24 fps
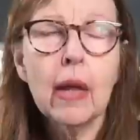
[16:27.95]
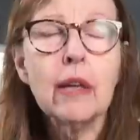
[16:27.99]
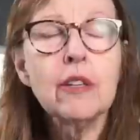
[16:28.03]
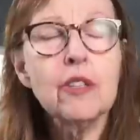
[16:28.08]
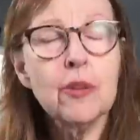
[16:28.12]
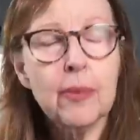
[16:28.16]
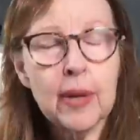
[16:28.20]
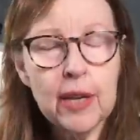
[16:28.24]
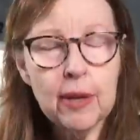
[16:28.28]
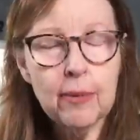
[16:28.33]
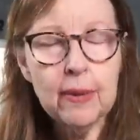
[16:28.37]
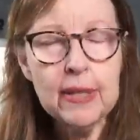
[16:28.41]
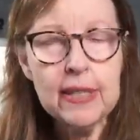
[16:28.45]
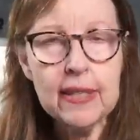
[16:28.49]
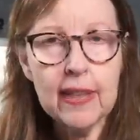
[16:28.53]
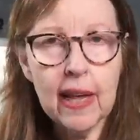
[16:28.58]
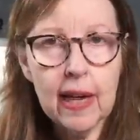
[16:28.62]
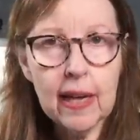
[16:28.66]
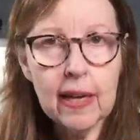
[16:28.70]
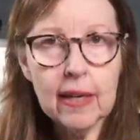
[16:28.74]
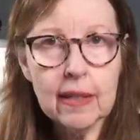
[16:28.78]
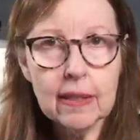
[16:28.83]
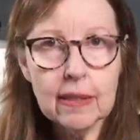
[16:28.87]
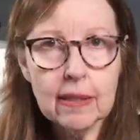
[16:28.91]
So, anyways,
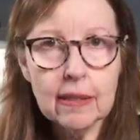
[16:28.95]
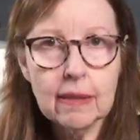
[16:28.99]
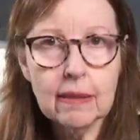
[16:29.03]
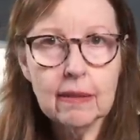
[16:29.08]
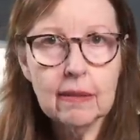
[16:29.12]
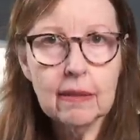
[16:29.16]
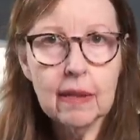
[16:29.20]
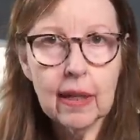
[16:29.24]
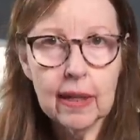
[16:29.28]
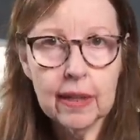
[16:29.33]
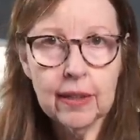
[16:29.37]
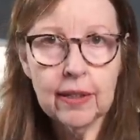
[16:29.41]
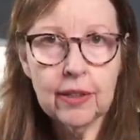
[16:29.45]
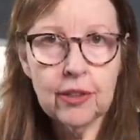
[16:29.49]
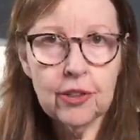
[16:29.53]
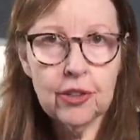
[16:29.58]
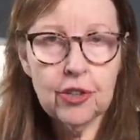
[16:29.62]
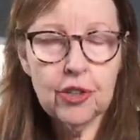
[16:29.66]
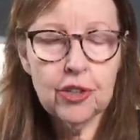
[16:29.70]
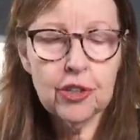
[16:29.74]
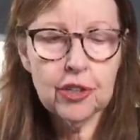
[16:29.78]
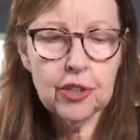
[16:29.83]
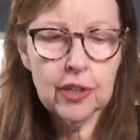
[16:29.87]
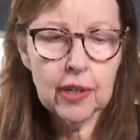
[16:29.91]
that
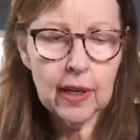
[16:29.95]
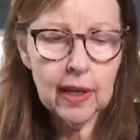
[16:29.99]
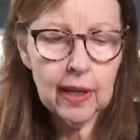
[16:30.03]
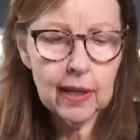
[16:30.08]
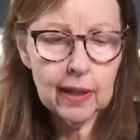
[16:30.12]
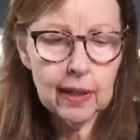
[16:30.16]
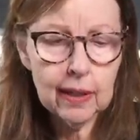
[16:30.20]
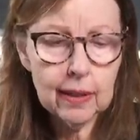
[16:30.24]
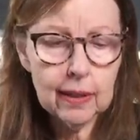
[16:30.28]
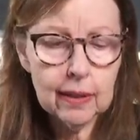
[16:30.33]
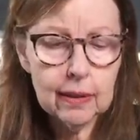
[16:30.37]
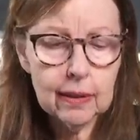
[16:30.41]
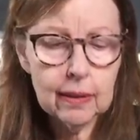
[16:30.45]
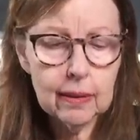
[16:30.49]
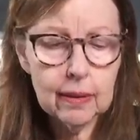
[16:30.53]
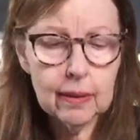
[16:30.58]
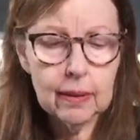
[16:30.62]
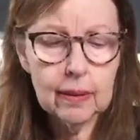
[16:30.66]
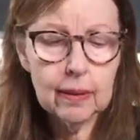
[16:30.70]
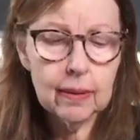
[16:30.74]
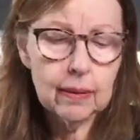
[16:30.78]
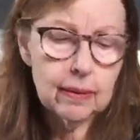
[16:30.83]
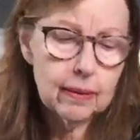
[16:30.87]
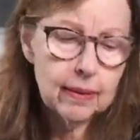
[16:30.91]
lunch uh,
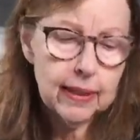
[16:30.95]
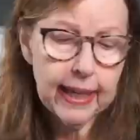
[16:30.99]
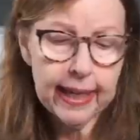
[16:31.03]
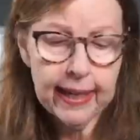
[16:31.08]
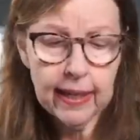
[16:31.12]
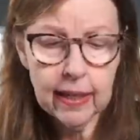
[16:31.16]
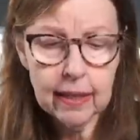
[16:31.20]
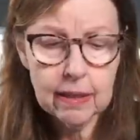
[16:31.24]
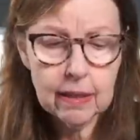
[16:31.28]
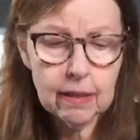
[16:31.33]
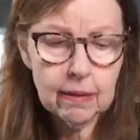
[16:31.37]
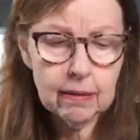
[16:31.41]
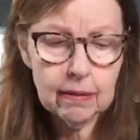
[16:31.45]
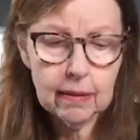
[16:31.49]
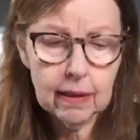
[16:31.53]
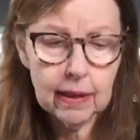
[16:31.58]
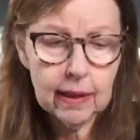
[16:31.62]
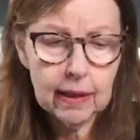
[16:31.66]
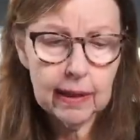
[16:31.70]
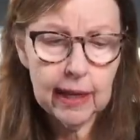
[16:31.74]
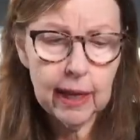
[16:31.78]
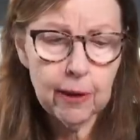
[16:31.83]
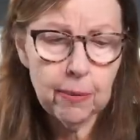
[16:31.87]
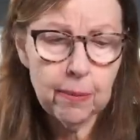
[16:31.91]
date
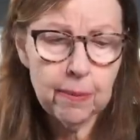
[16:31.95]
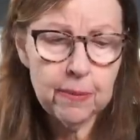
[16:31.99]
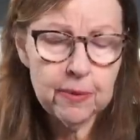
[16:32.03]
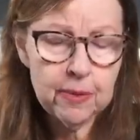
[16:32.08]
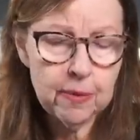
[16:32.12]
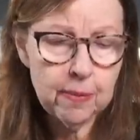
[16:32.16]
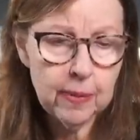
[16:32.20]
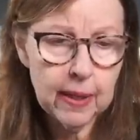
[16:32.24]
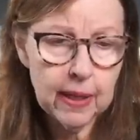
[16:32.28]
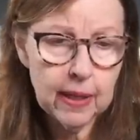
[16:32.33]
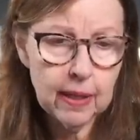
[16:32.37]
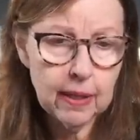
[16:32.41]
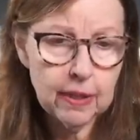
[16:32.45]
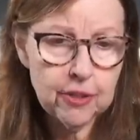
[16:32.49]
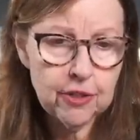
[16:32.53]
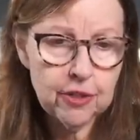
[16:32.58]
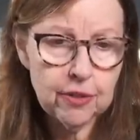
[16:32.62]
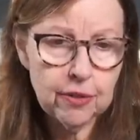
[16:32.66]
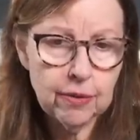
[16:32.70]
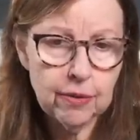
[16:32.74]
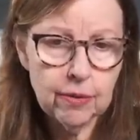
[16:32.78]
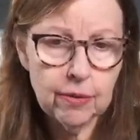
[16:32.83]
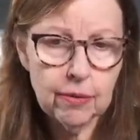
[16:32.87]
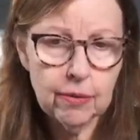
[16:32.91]
uh, helped me
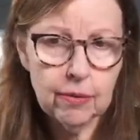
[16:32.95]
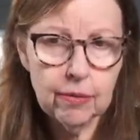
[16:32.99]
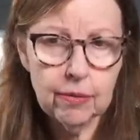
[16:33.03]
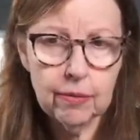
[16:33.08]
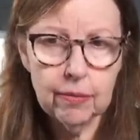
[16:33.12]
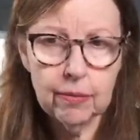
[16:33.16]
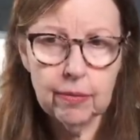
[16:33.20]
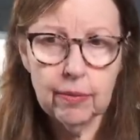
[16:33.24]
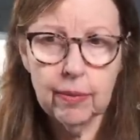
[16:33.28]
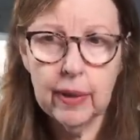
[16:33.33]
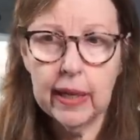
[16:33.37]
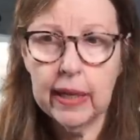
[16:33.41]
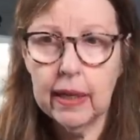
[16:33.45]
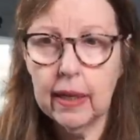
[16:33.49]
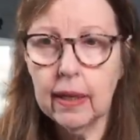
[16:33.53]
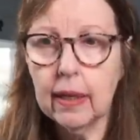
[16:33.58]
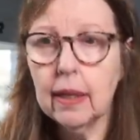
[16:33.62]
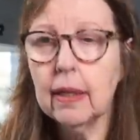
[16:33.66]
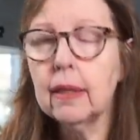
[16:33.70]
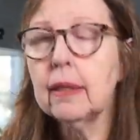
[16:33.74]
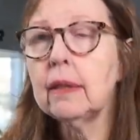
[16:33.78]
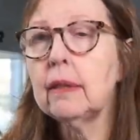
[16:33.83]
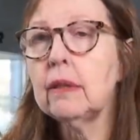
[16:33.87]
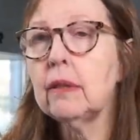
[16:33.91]
to
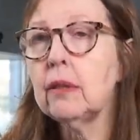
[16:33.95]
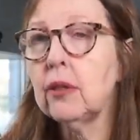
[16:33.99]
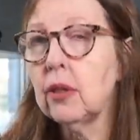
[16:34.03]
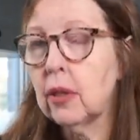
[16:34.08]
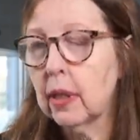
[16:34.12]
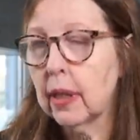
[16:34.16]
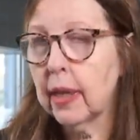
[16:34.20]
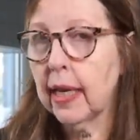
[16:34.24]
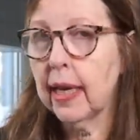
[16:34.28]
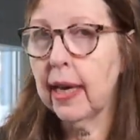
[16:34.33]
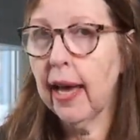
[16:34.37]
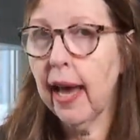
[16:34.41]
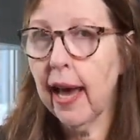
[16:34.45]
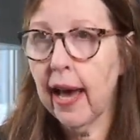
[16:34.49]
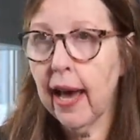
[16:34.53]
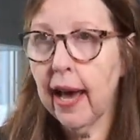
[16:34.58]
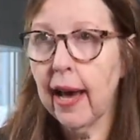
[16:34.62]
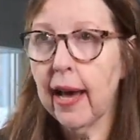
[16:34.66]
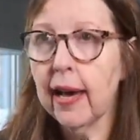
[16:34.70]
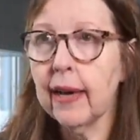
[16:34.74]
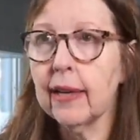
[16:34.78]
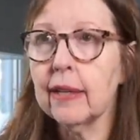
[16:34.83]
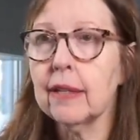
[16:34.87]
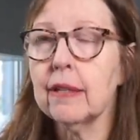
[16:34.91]
re look
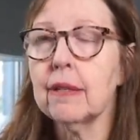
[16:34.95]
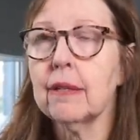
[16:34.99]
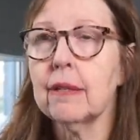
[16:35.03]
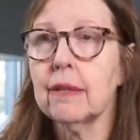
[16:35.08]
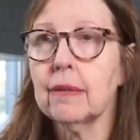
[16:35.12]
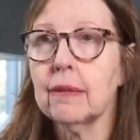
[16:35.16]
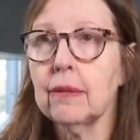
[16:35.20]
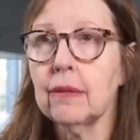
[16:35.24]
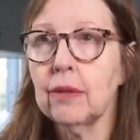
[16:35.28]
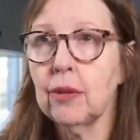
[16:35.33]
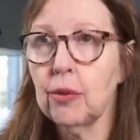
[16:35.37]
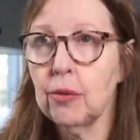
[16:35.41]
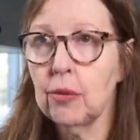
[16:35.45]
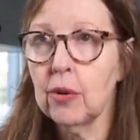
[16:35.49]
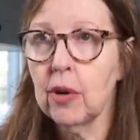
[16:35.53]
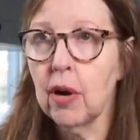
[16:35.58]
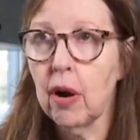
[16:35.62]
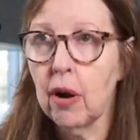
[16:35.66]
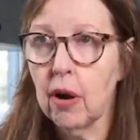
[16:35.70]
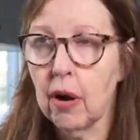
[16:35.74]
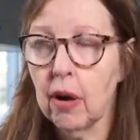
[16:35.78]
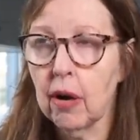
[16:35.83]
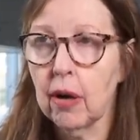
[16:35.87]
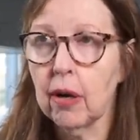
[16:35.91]
at low
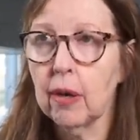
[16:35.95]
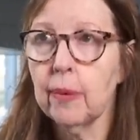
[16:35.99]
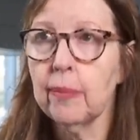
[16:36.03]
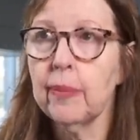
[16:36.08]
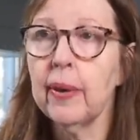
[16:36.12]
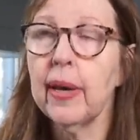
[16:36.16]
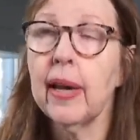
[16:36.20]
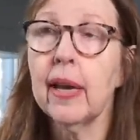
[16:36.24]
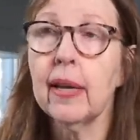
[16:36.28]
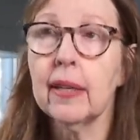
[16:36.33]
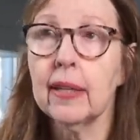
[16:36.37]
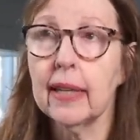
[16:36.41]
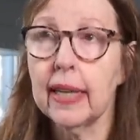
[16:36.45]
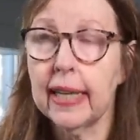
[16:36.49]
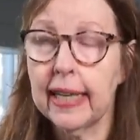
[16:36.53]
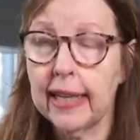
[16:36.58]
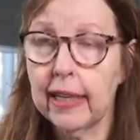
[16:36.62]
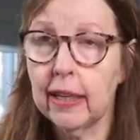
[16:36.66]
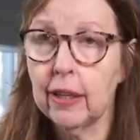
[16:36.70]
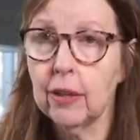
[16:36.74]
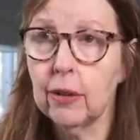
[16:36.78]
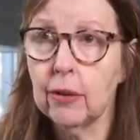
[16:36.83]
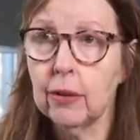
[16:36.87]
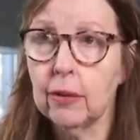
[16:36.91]
carb and
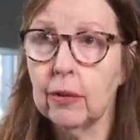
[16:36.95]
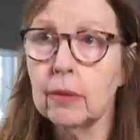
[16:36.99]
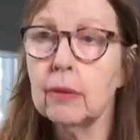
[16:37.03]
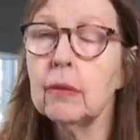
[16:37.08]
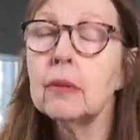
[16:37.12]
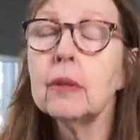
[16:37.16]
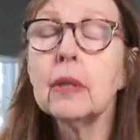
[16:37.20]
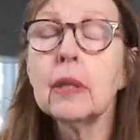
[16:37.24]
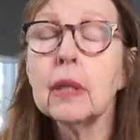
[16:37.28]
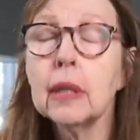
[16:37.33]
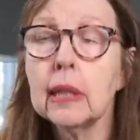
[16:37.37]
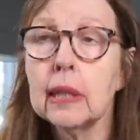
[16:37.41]
keto